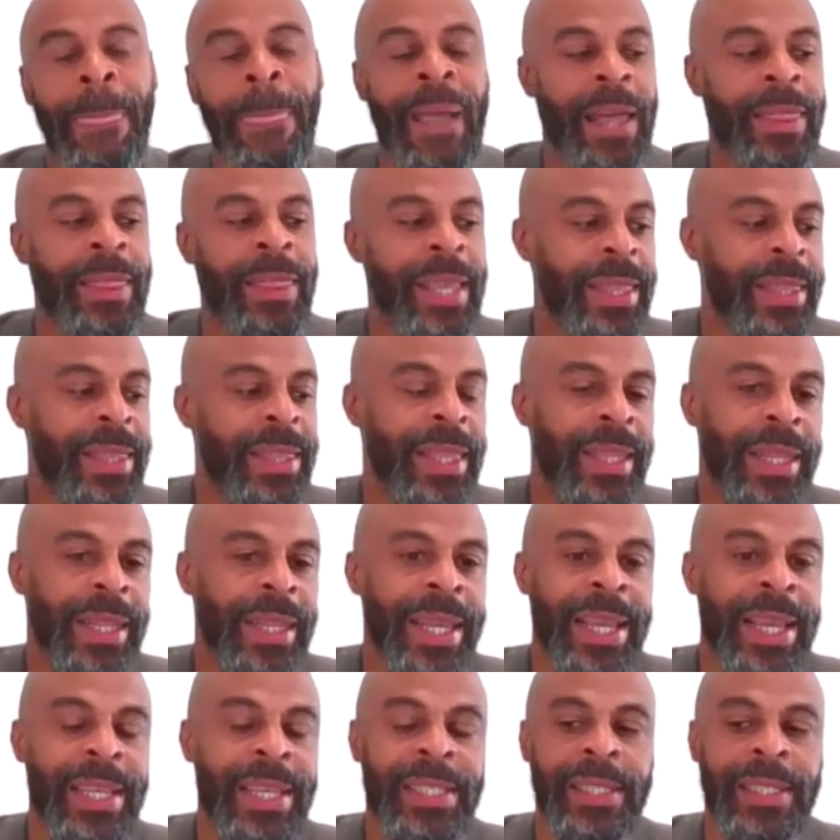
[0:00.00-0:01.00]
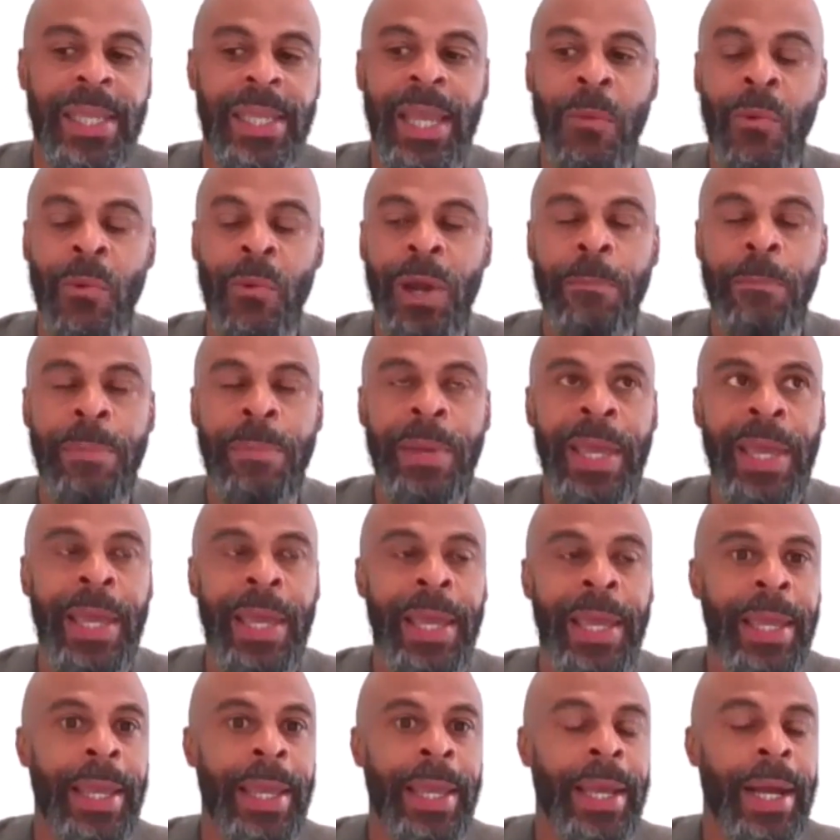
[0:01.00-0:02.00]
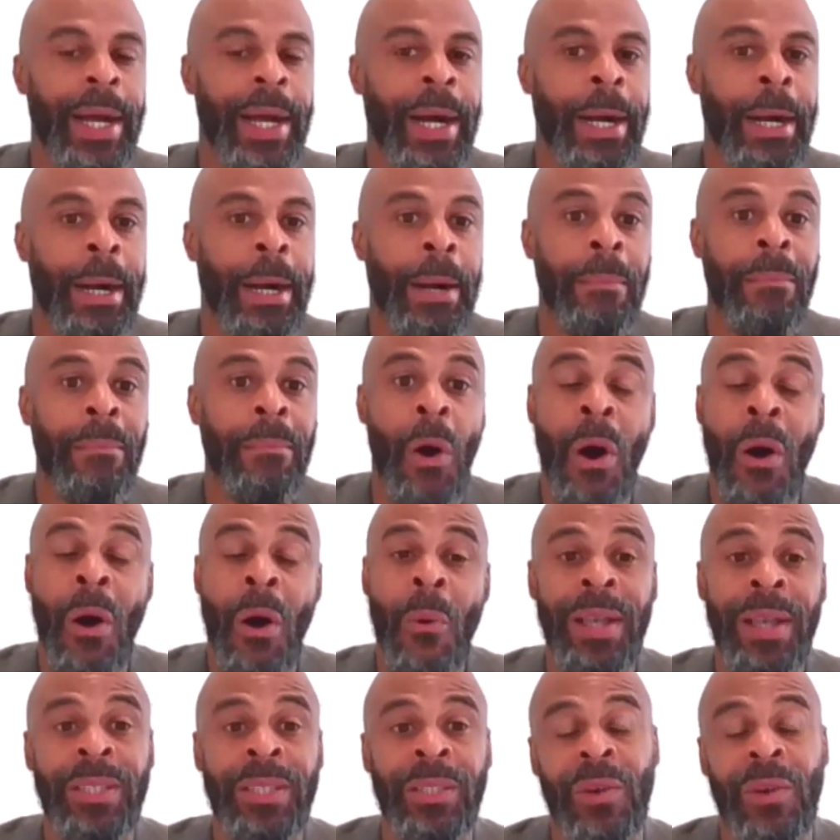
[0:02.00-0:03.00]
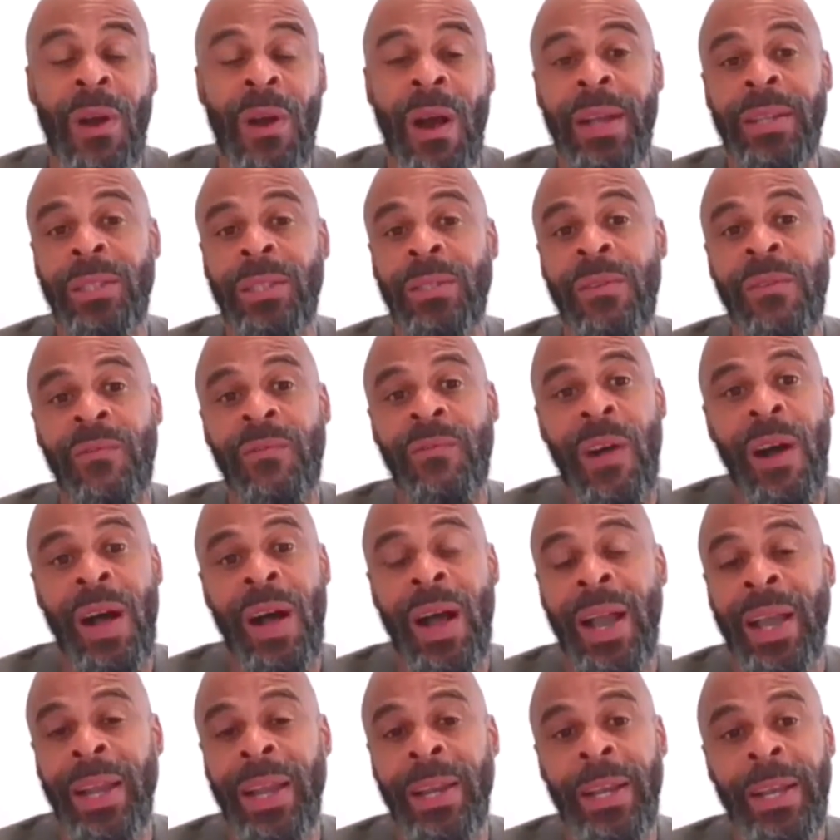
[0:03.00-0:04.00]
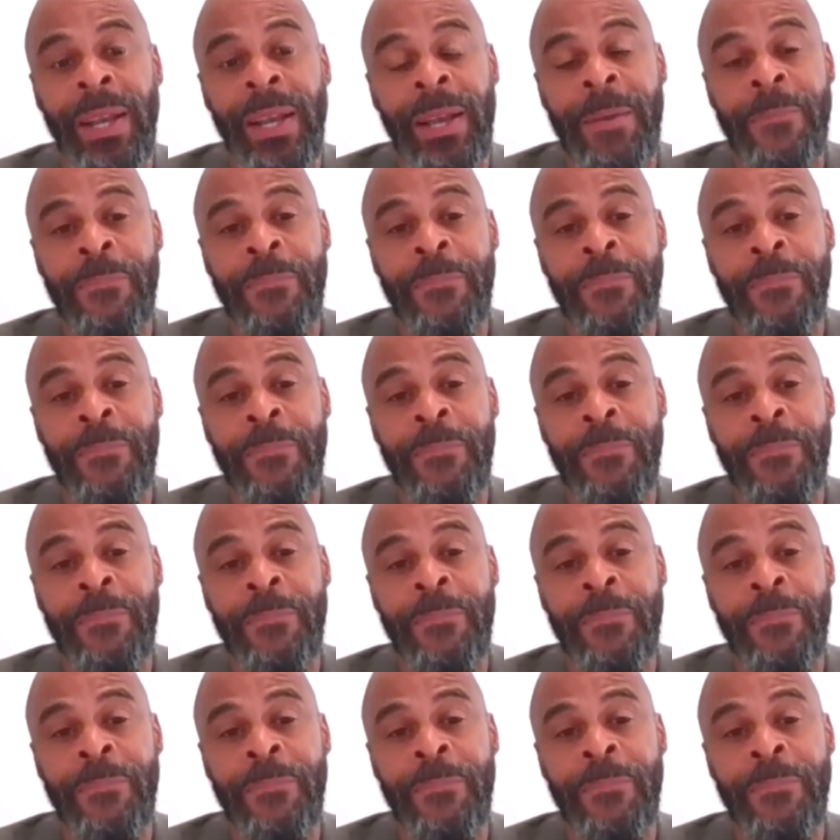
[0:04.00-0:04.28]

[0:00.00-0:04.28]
I think the least would be um, always trying to find,